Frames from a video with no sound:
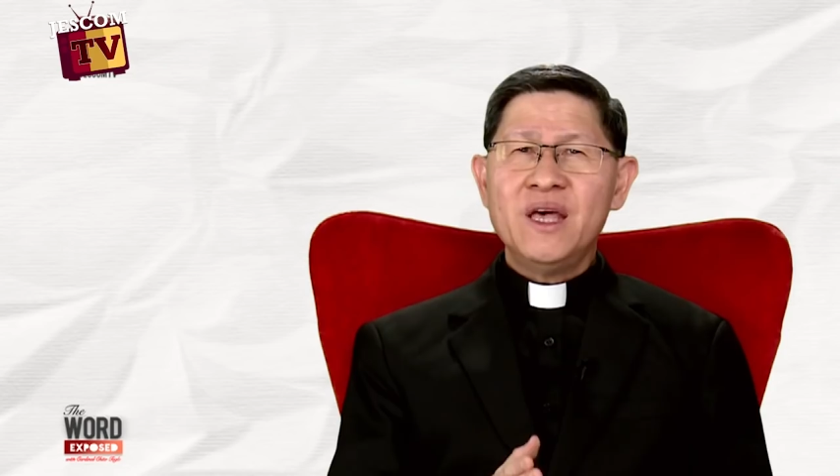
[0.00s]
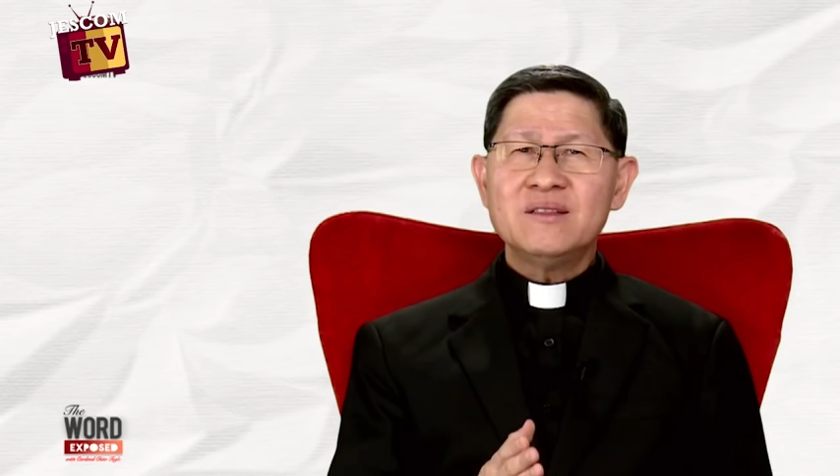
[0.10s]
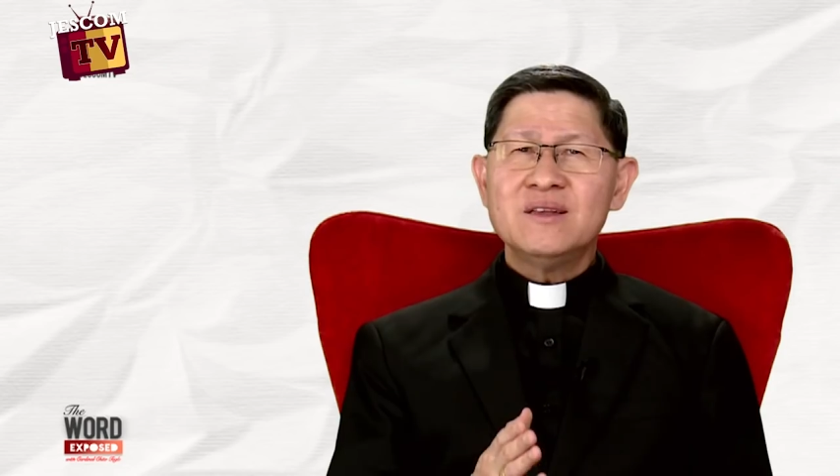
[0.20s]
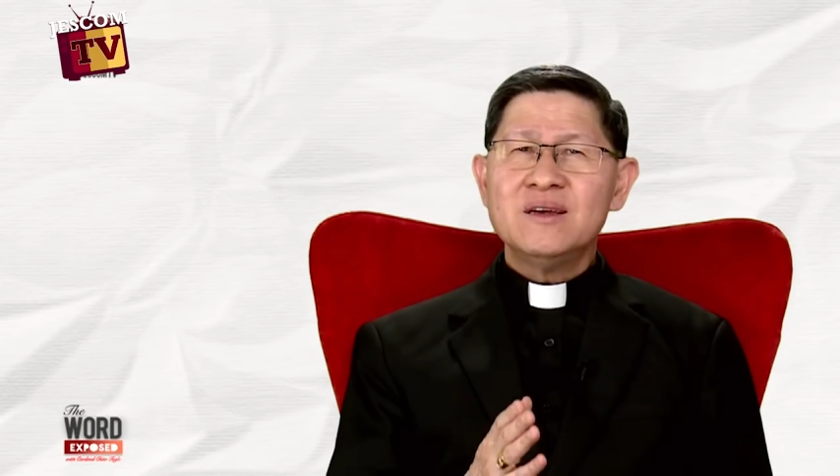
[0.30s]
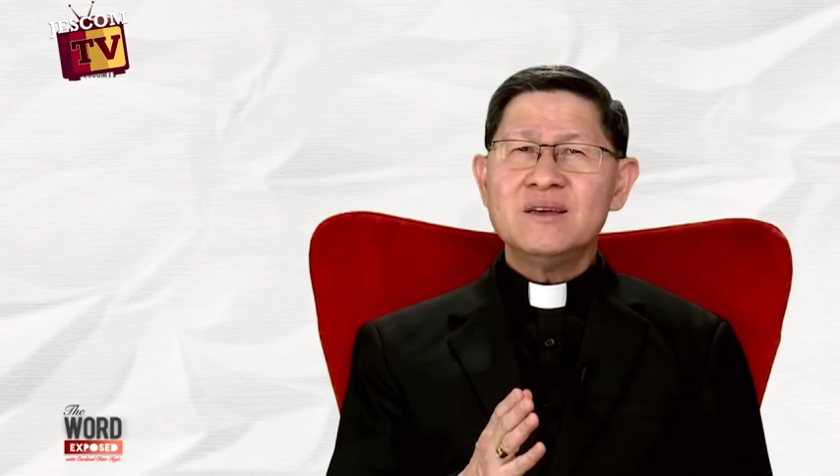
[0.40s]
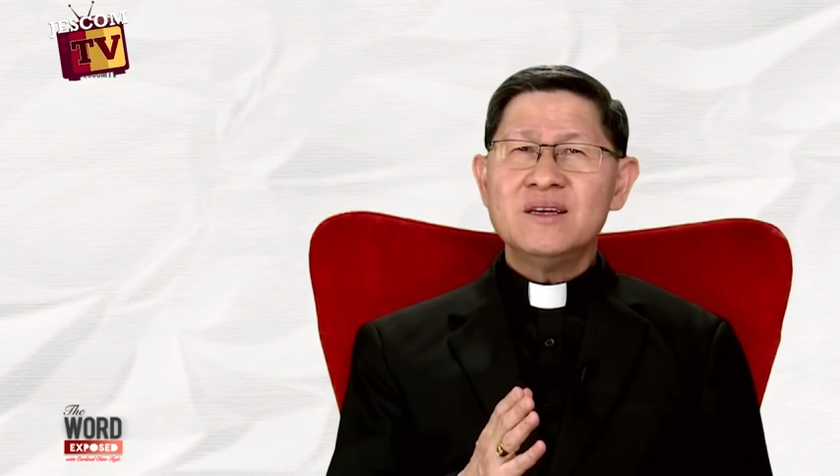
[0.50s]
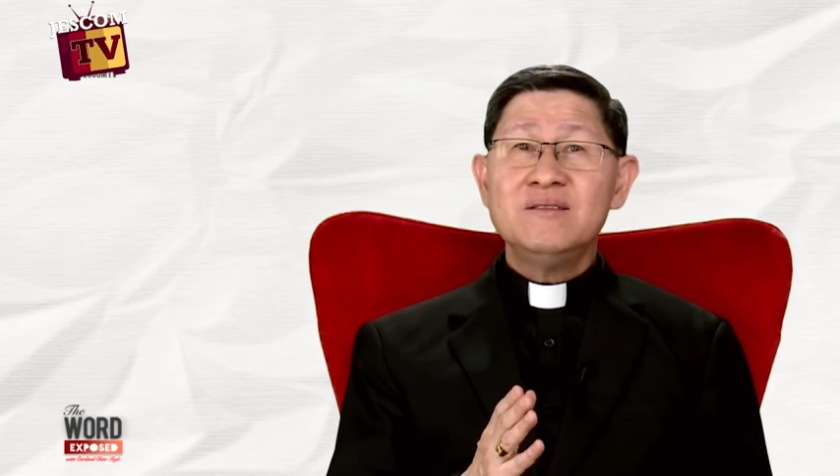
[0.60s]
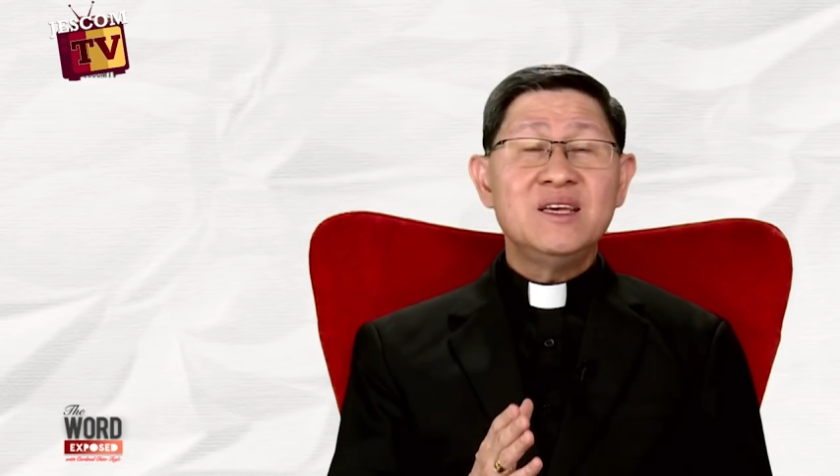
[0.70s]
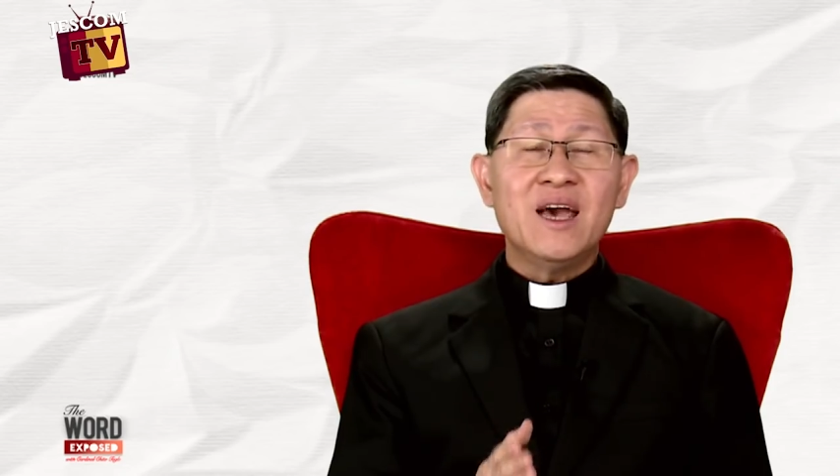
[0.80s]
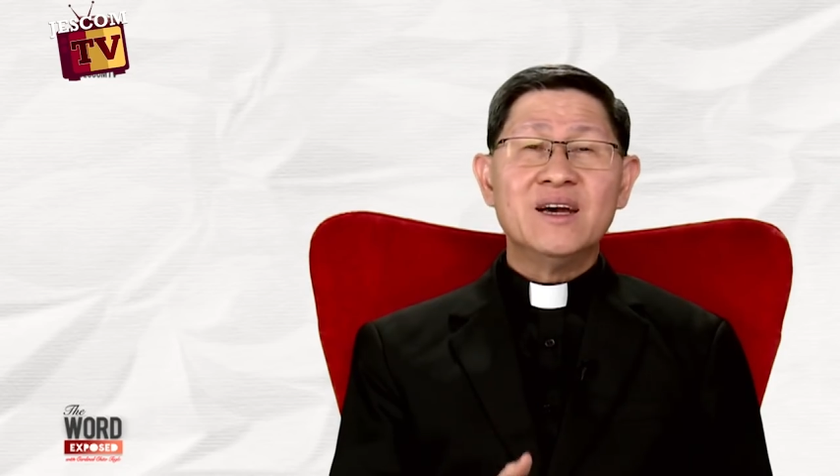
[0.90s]
that
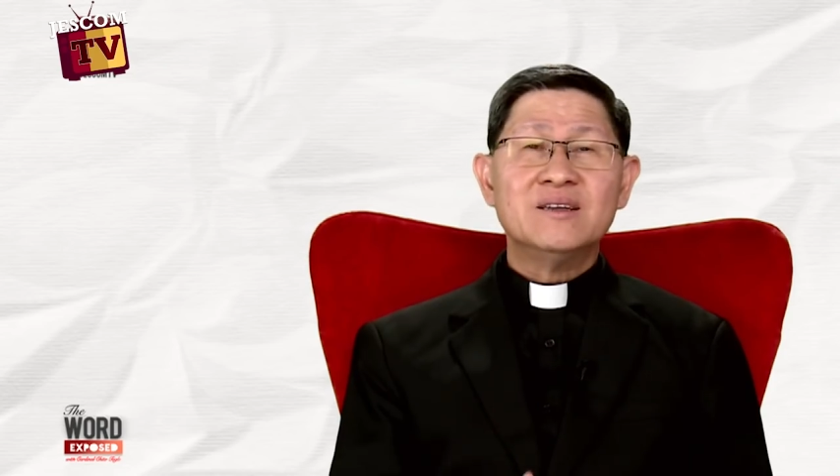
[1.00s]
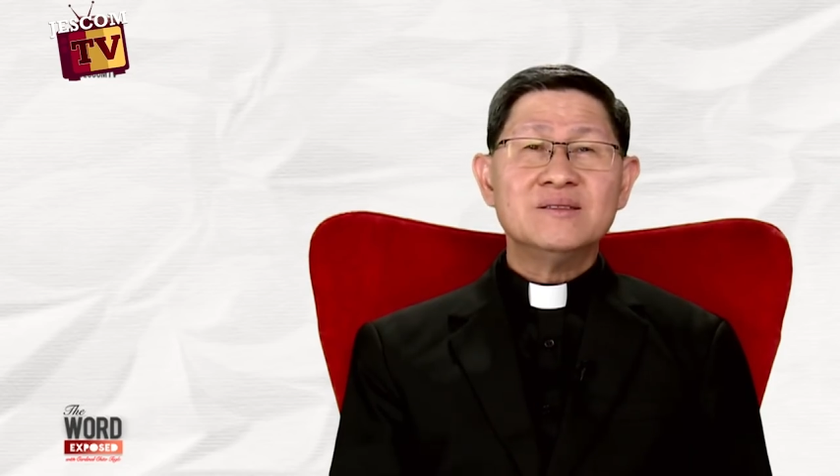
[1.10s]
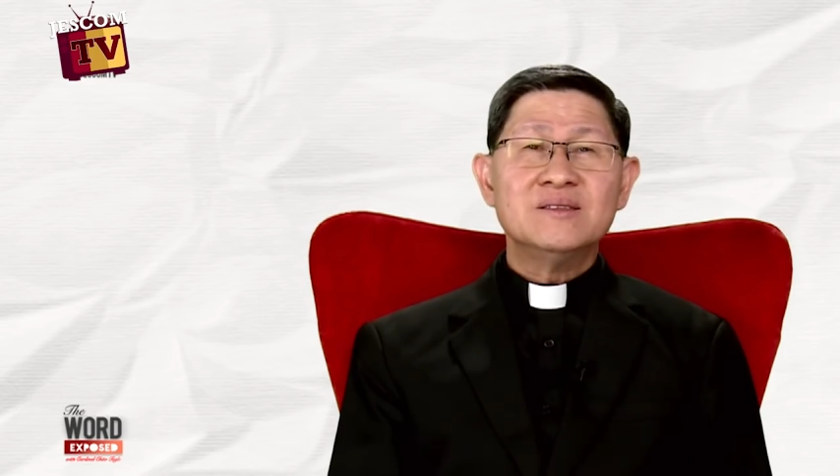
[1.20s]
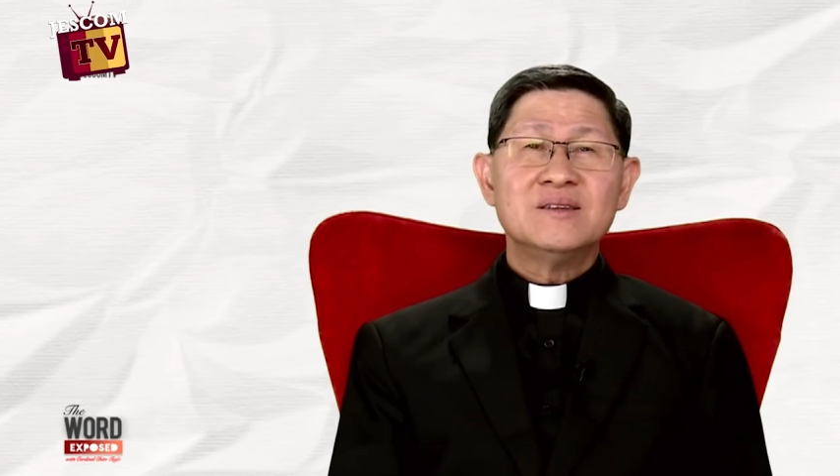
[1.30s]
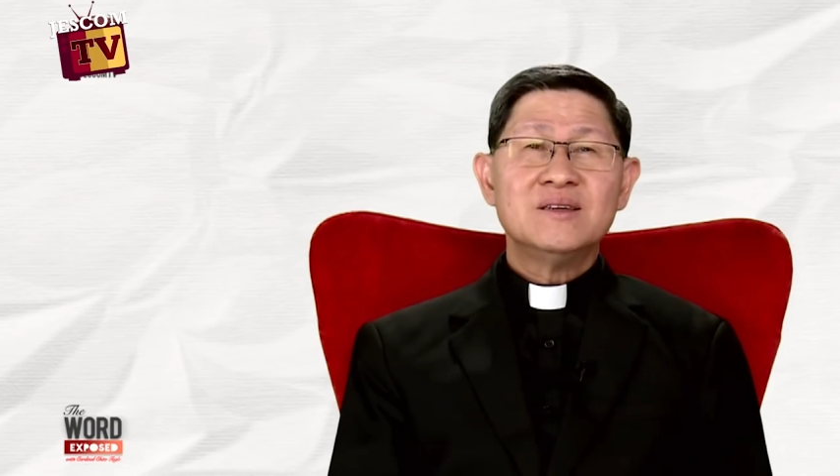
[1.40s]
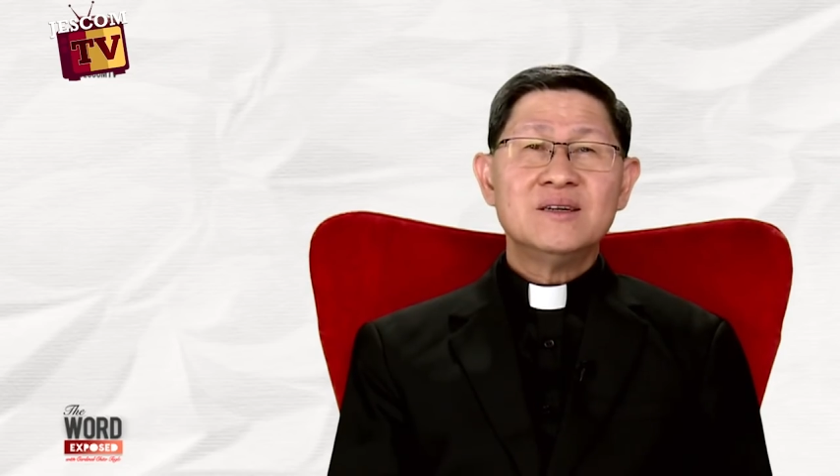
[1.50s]
in the end,